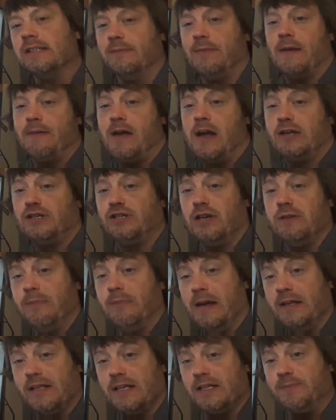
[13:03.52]
And maybe I should
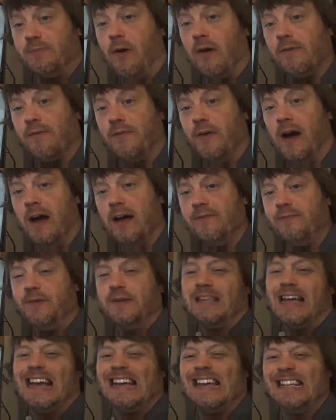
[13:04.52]
make this part 5,
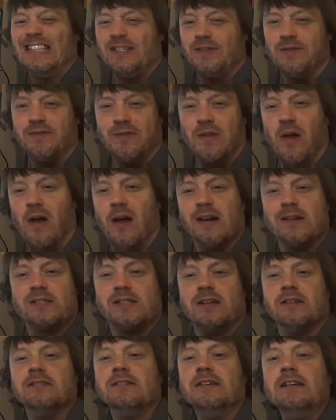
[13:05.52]
but that gets too long.
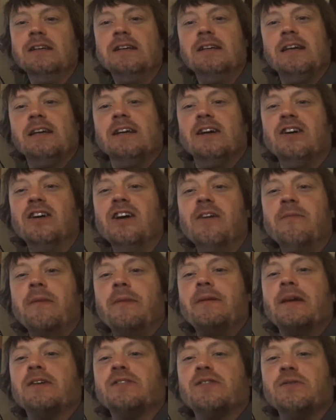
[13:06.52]
So
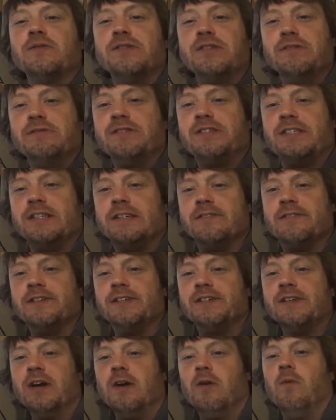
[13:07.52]
maybe I'll do a new
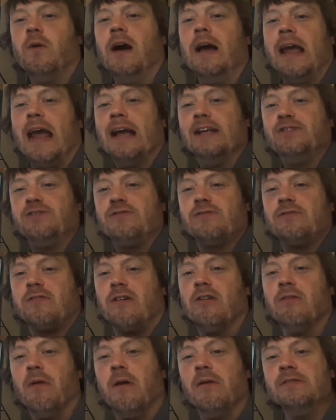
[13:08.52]
series, why Andrew
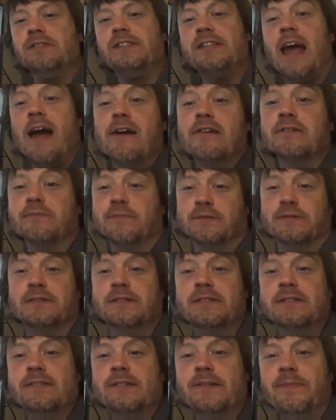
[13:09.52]
Cuomo is terrible.
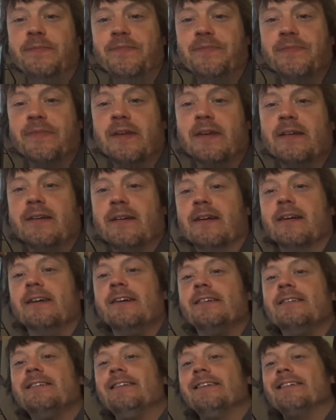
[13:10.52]

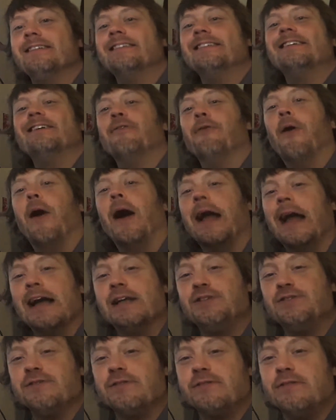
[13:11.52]
Or why
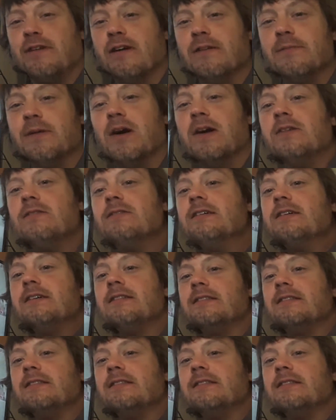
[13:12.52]
Andrew Cuomo